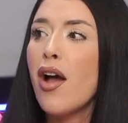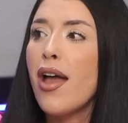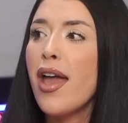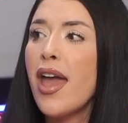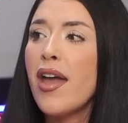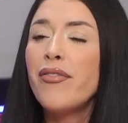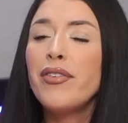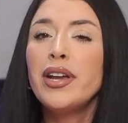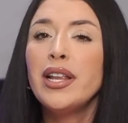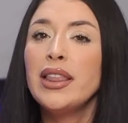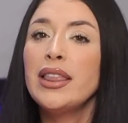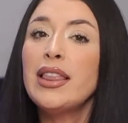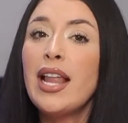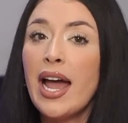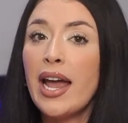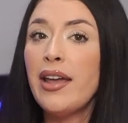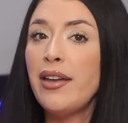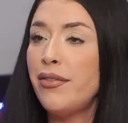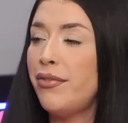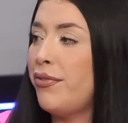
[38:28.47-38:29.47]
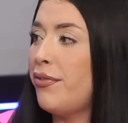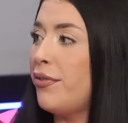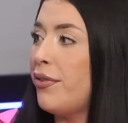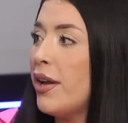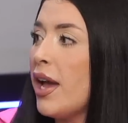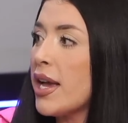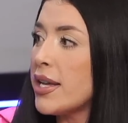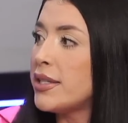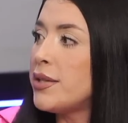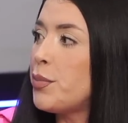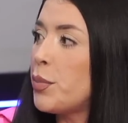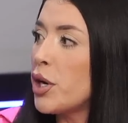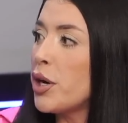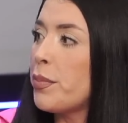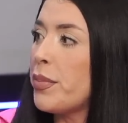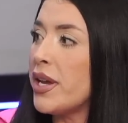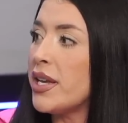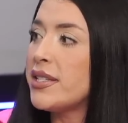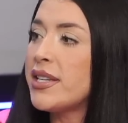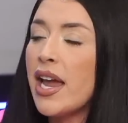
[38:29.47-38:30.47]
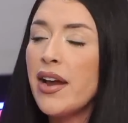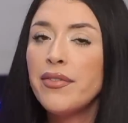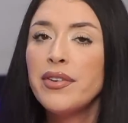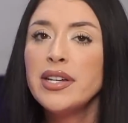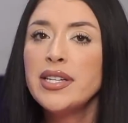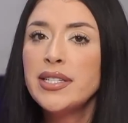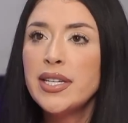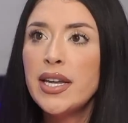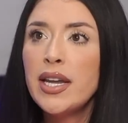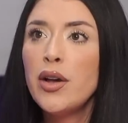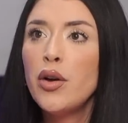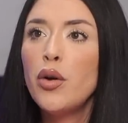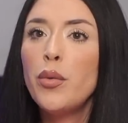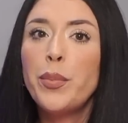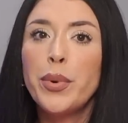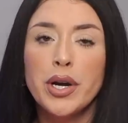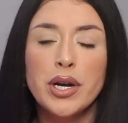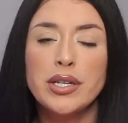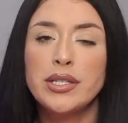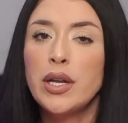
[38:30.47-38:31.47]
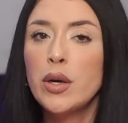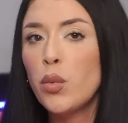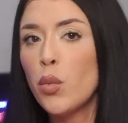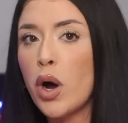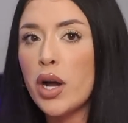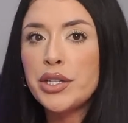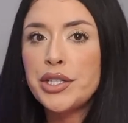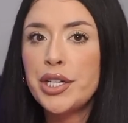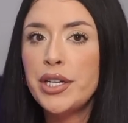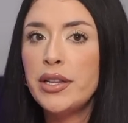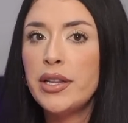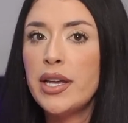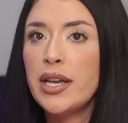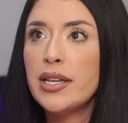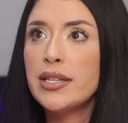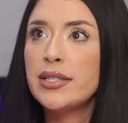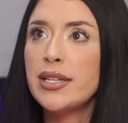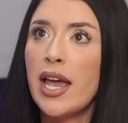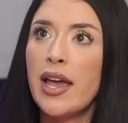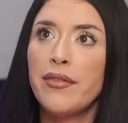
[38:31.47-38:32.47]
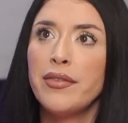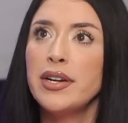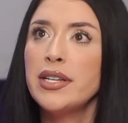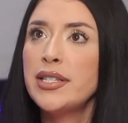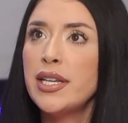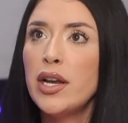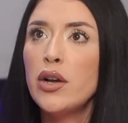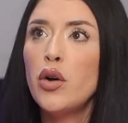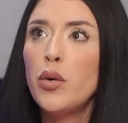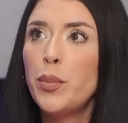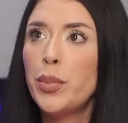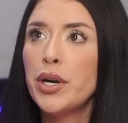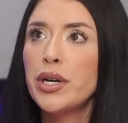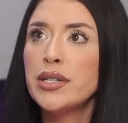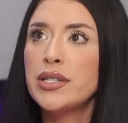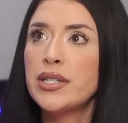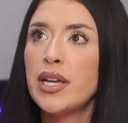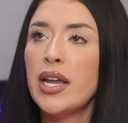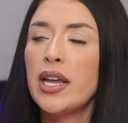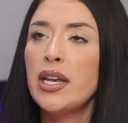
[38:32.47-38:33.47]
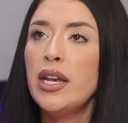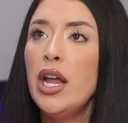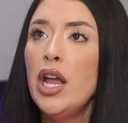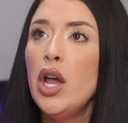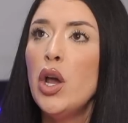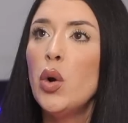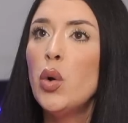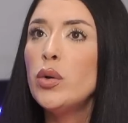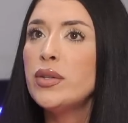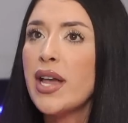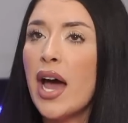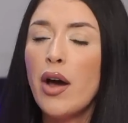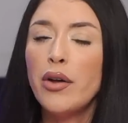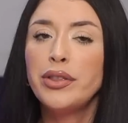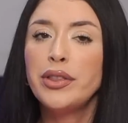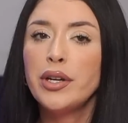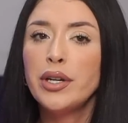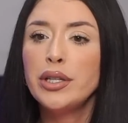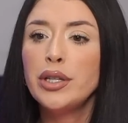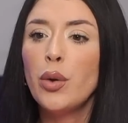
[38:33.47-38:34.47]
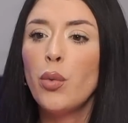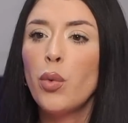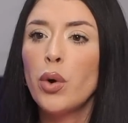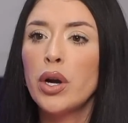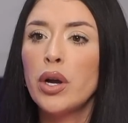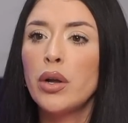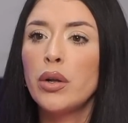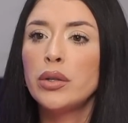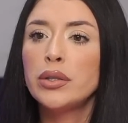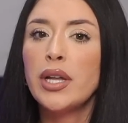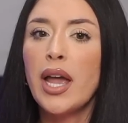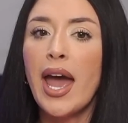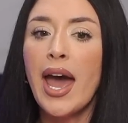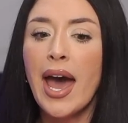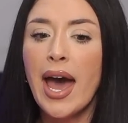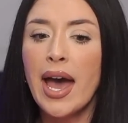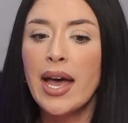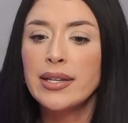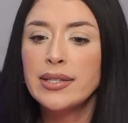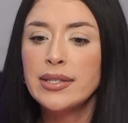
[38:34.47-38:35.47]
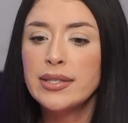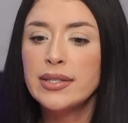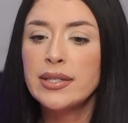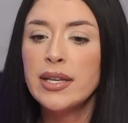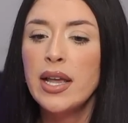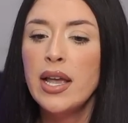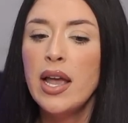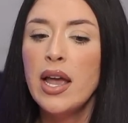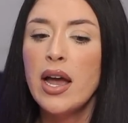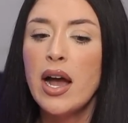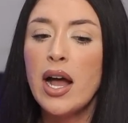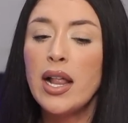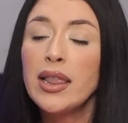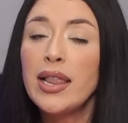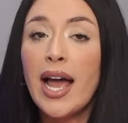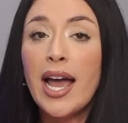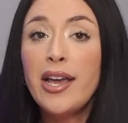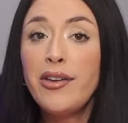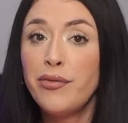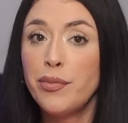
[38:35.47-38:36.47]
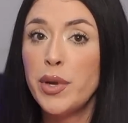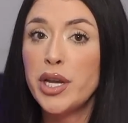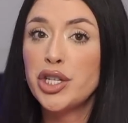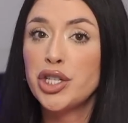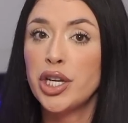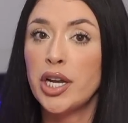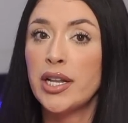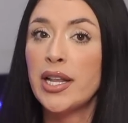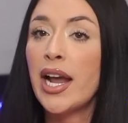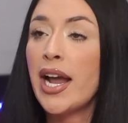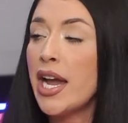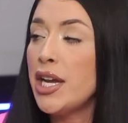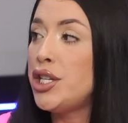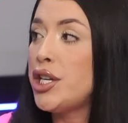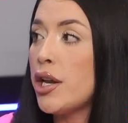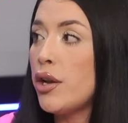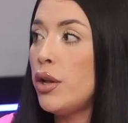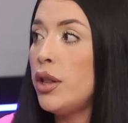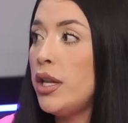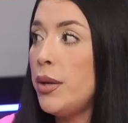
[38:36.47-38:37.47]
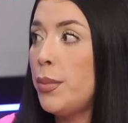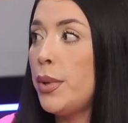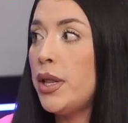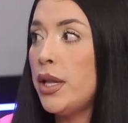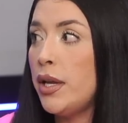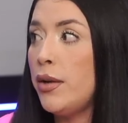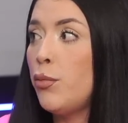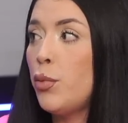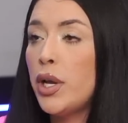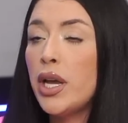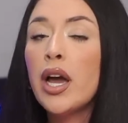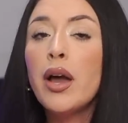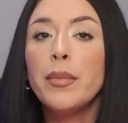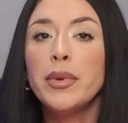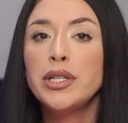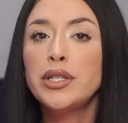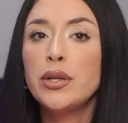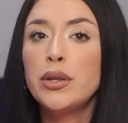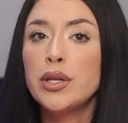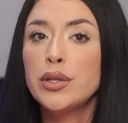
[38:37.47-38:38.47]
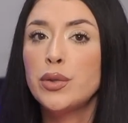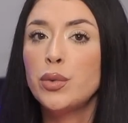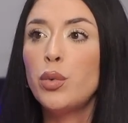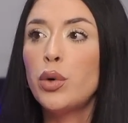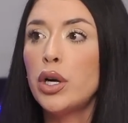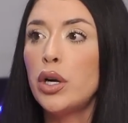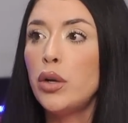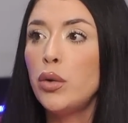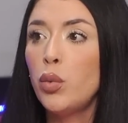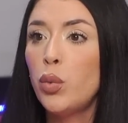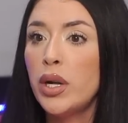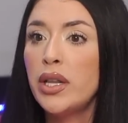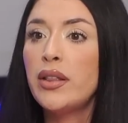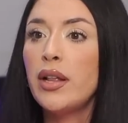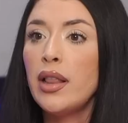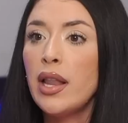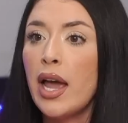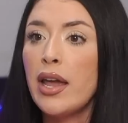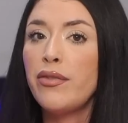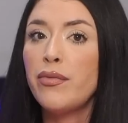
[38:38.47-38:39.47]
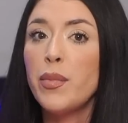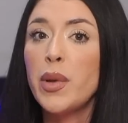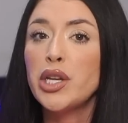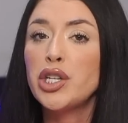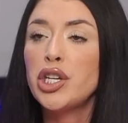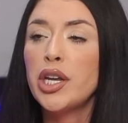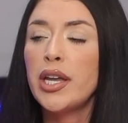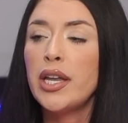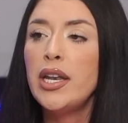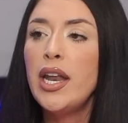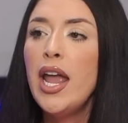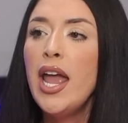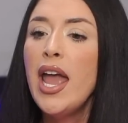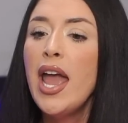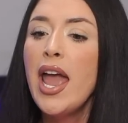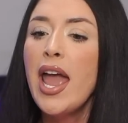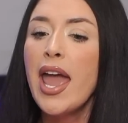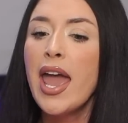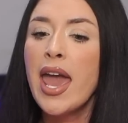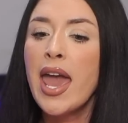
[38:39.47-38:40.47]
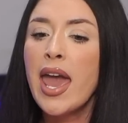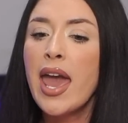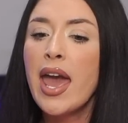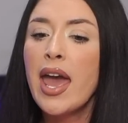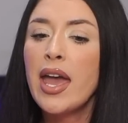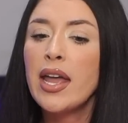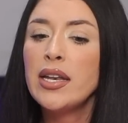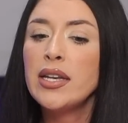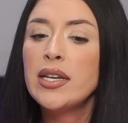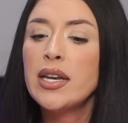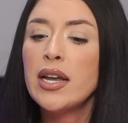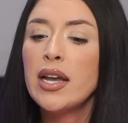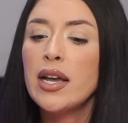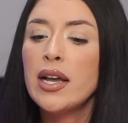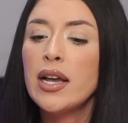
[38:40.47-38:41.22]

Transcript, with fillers: every life has yeah. a purpose. Every single person watching this, every single person who's out there in the world has a life mission. Like I genuinely believe yeah. we come into this world with a life mission and